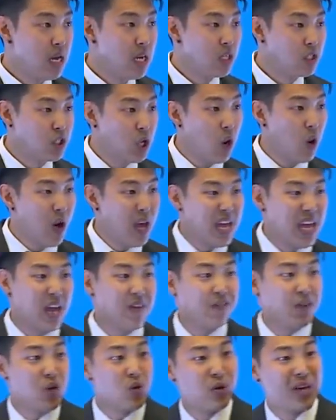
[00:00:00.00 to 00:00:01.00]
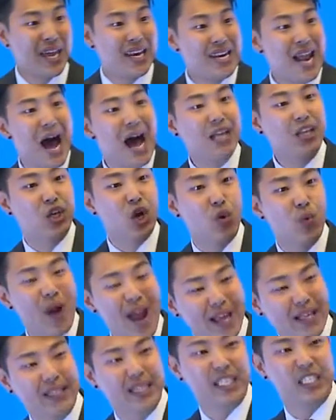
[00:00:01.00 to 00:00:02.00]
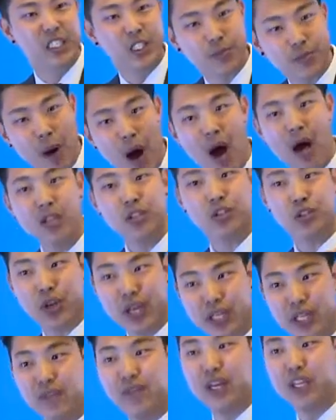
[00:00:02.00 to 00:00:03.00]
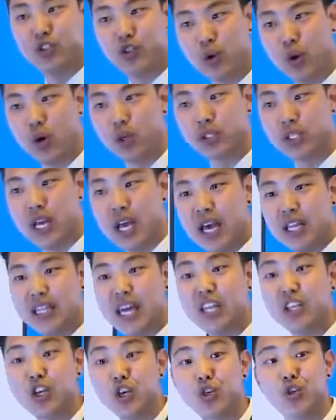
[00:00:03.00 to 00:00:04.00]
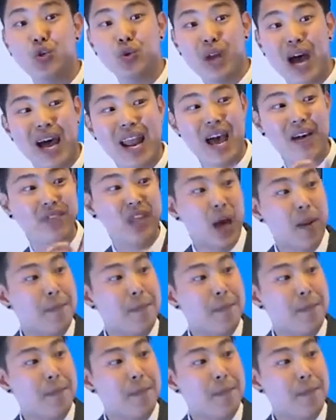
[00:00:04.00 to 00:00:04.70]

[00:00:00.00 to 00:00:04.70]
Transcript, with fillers: So, if you cannot directly sponsor individuals, then you do not have the